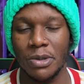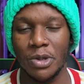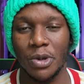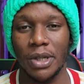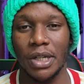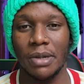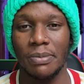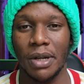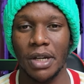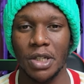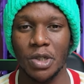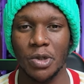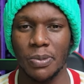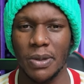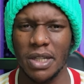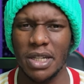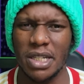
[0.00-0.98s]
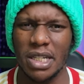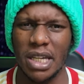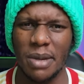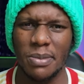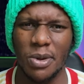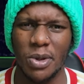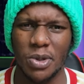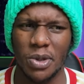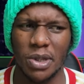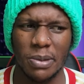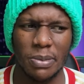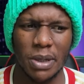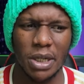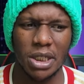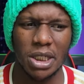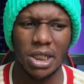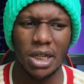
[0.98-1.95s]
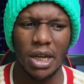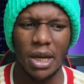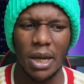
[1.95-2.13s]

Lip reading: so he didn't manage to play this game. He was on the bench.